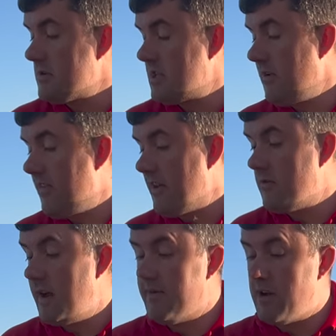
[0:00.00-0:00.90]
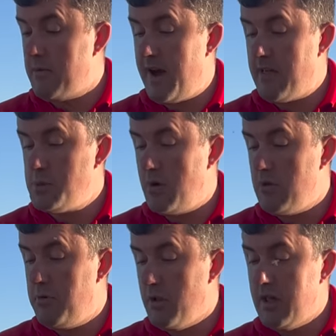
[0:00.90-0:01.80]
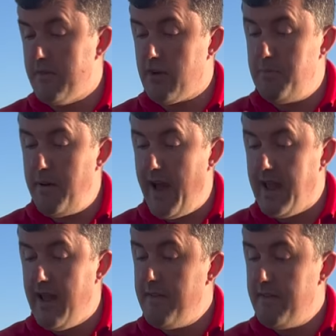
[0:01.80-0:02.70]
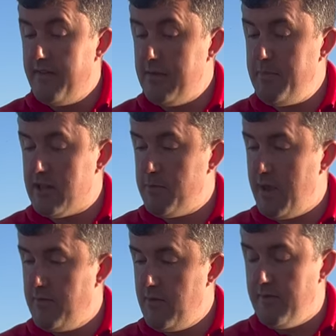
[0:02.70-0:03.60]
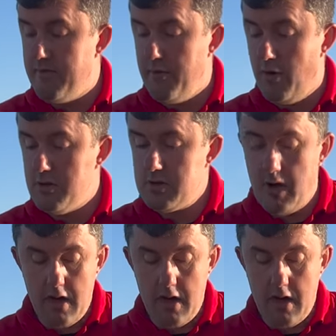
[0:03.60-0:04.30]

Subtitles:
to do it this way, you've got to buy the roller puller, you've got to pay for this bit to be reinforced,